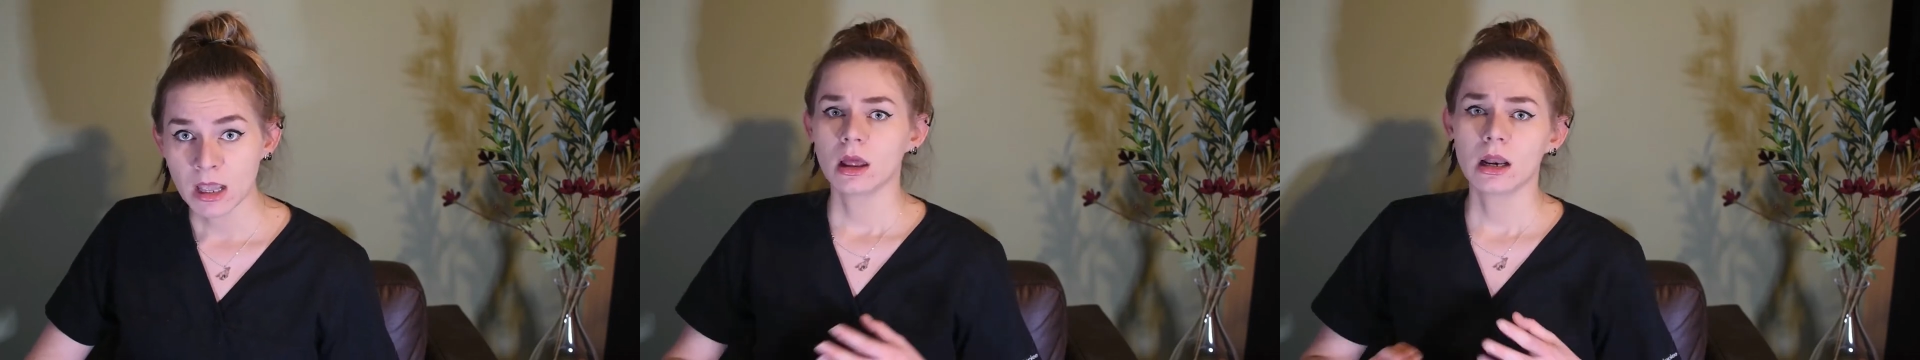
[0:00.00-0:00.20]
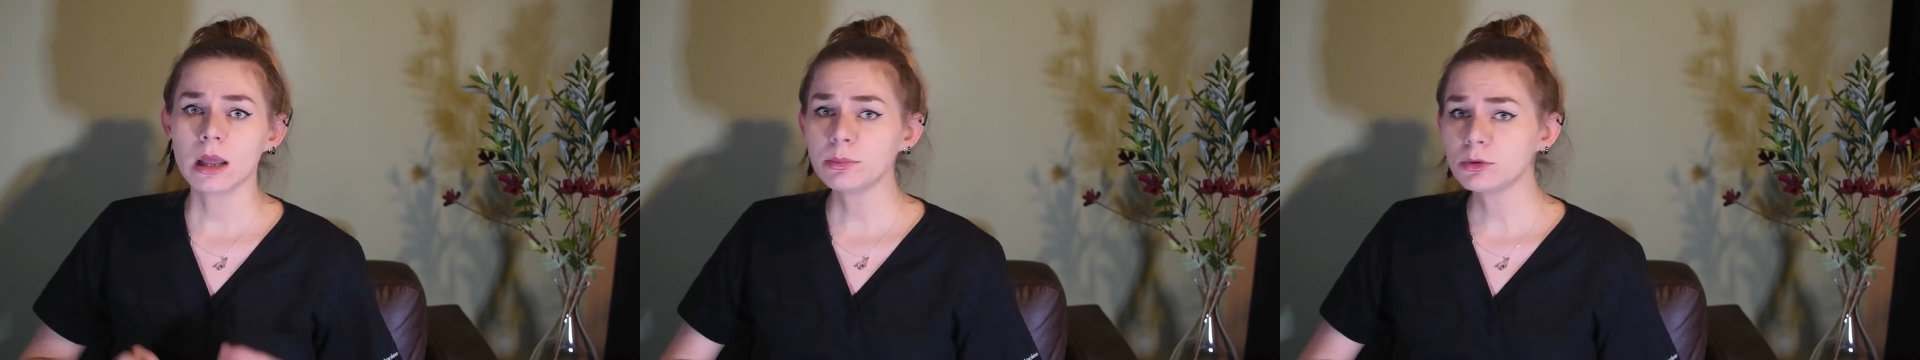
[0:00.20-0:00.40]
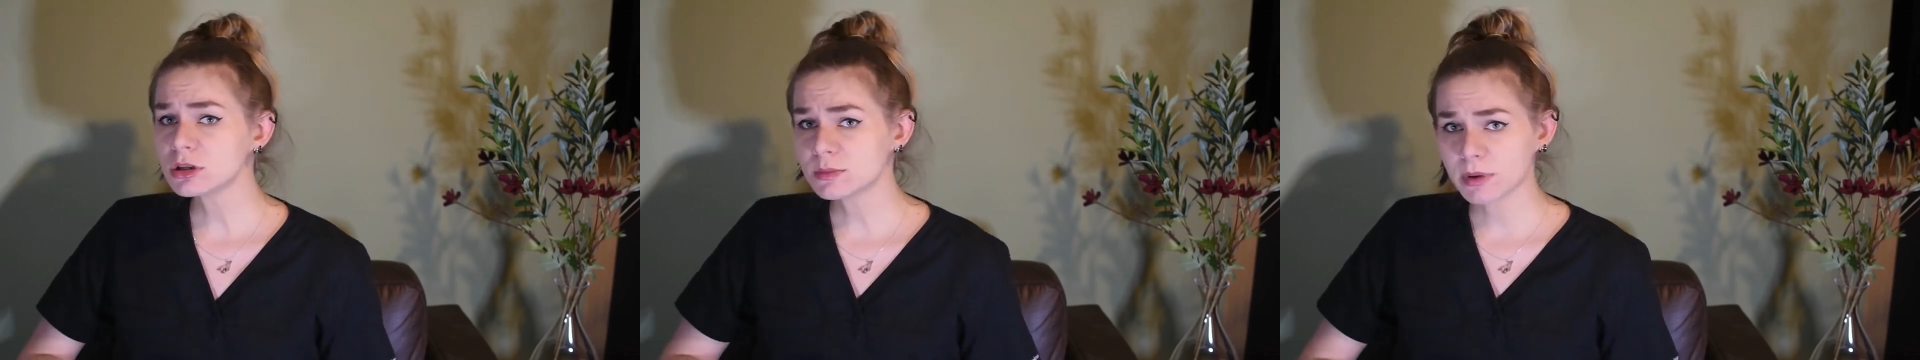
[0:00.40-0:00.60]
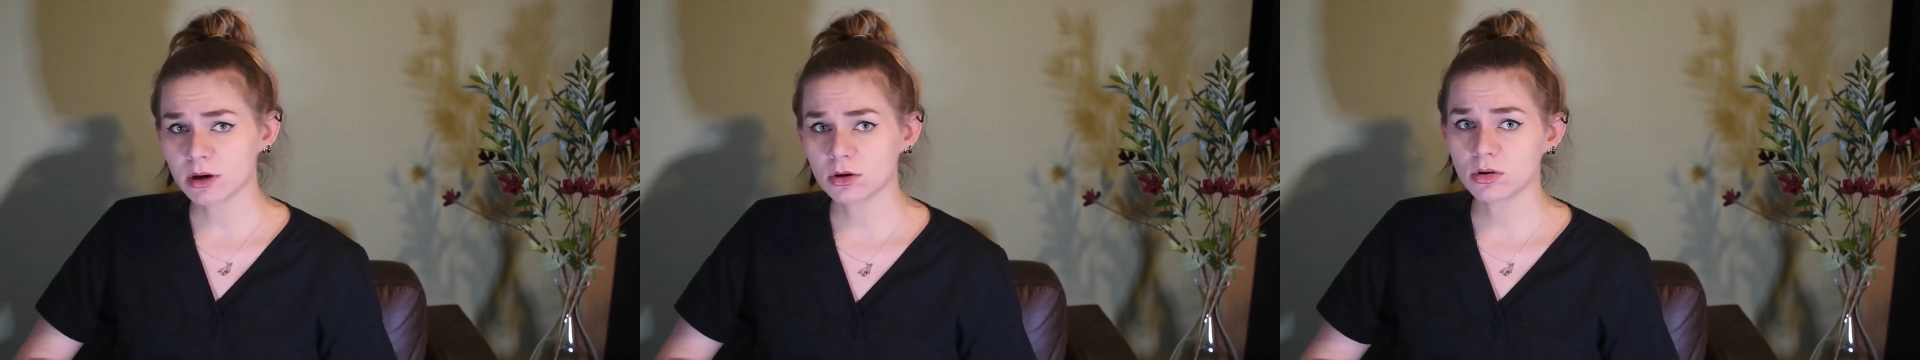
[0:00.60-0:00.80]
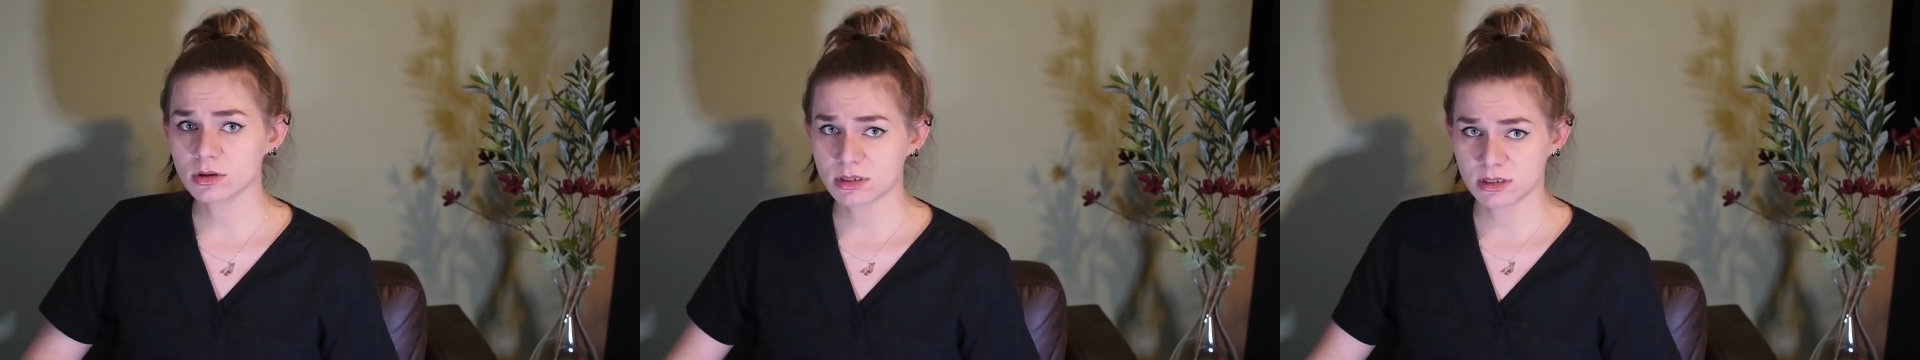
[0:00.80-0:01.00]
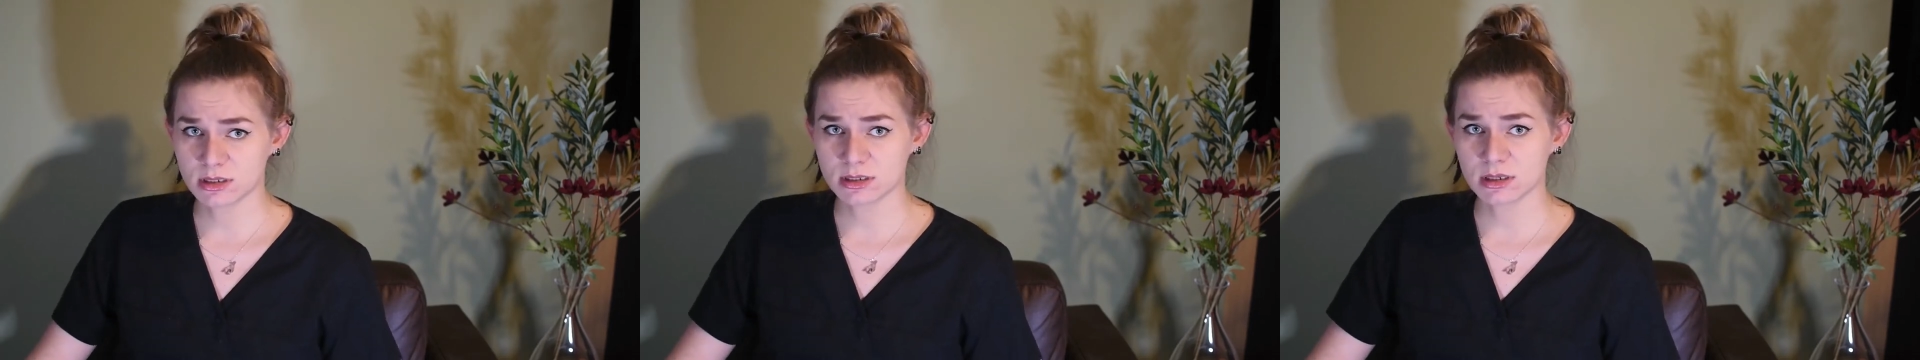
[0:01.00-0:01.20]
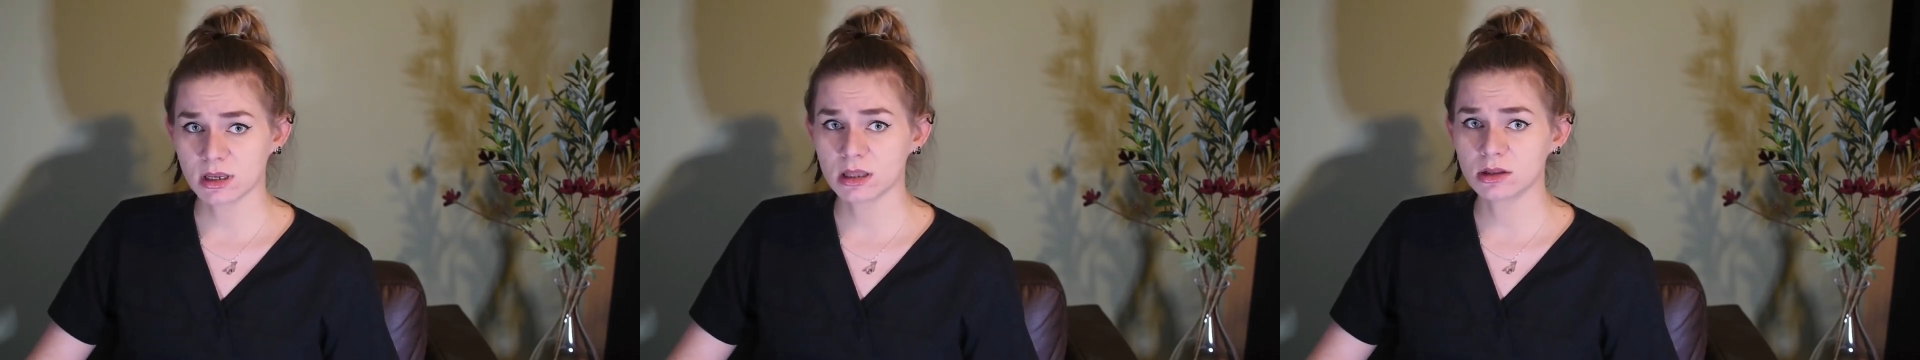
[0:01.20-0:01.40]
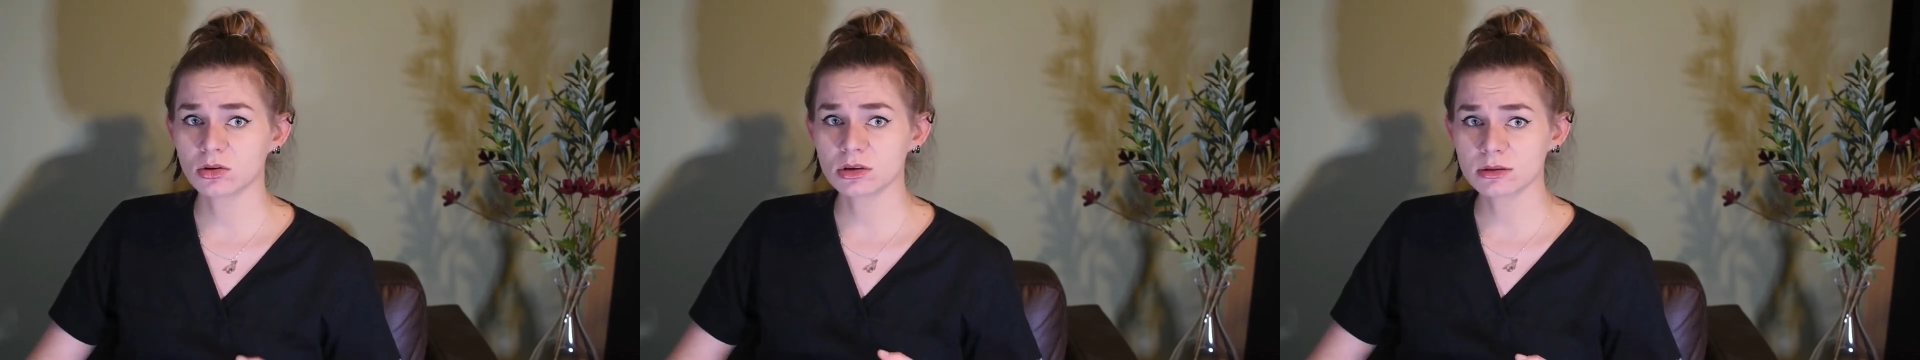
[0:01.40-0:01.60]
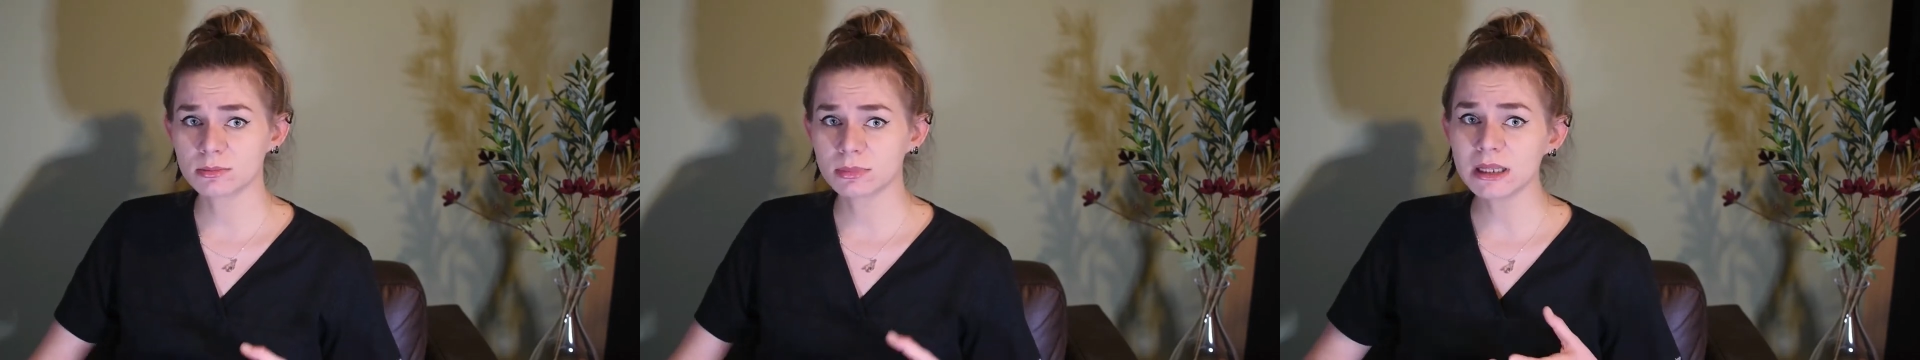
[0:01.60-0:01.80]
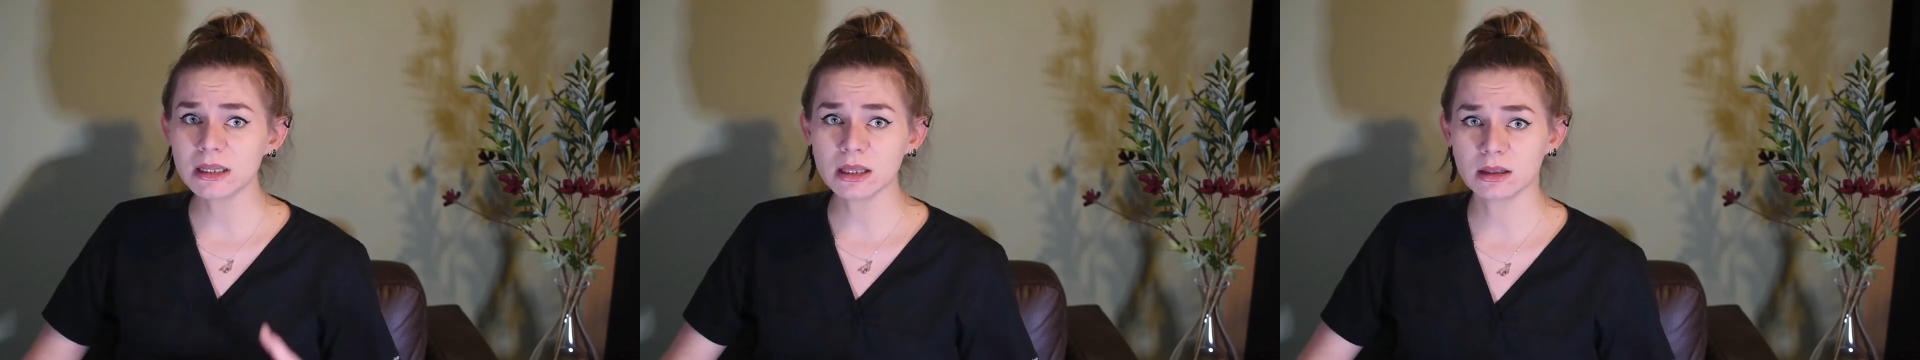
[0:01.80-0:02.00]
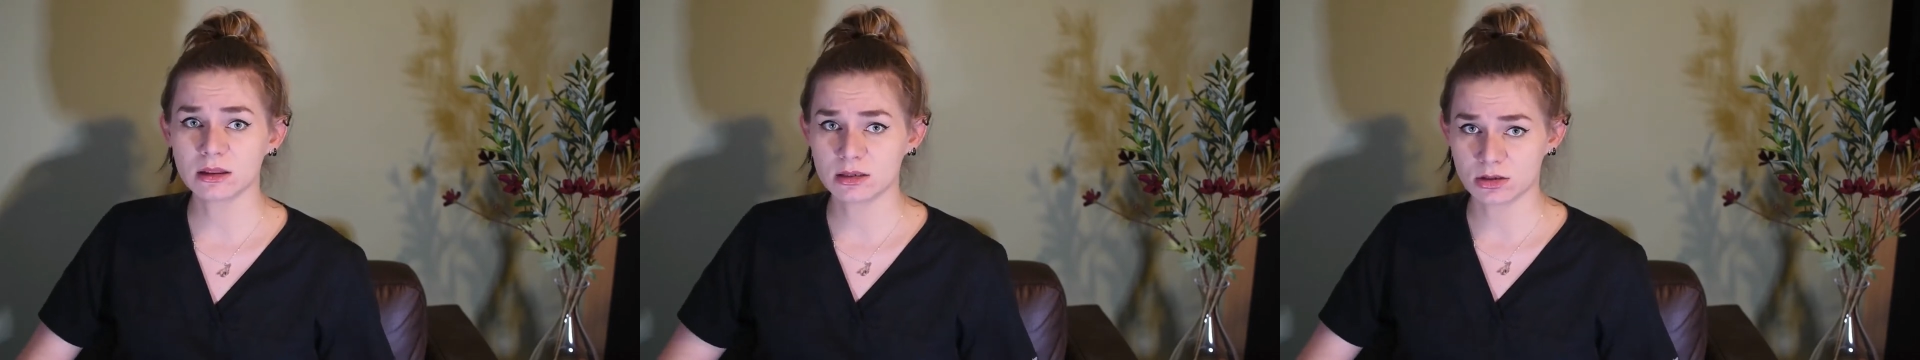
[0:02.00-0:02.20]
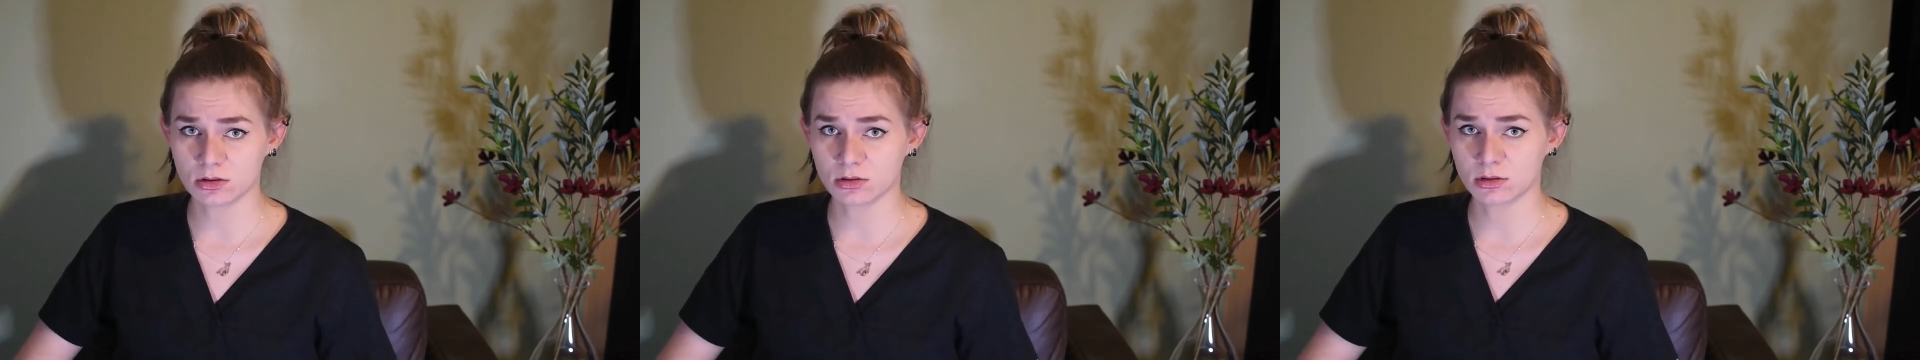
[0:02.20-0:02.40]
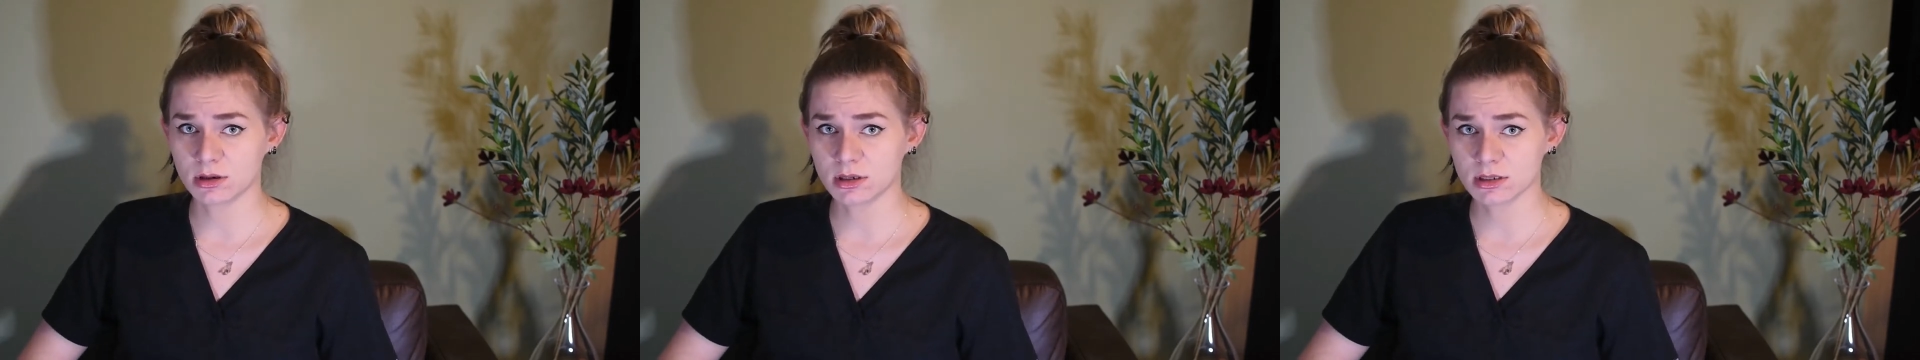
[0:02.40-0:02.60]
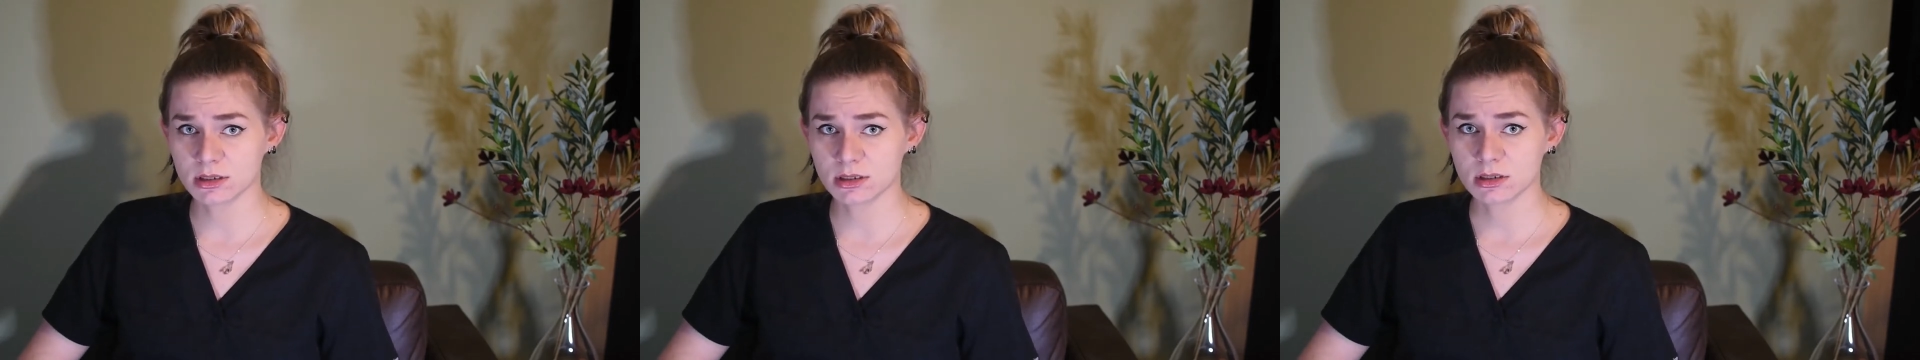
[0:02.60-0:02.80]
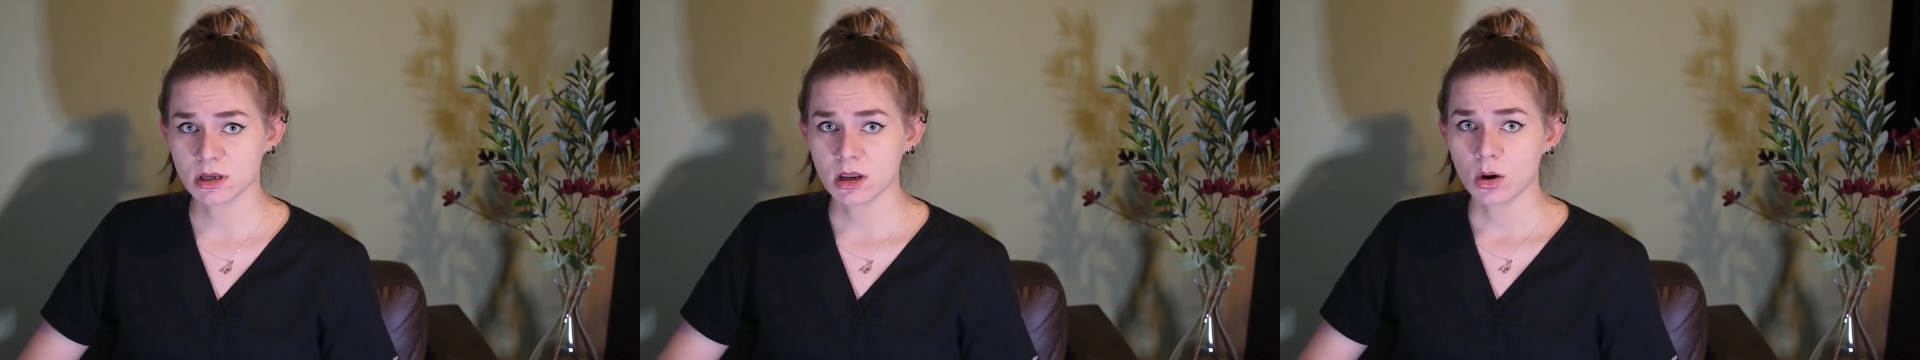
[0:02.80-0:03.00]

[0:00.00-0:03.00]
Leptospirosis can cause bleeding disorders,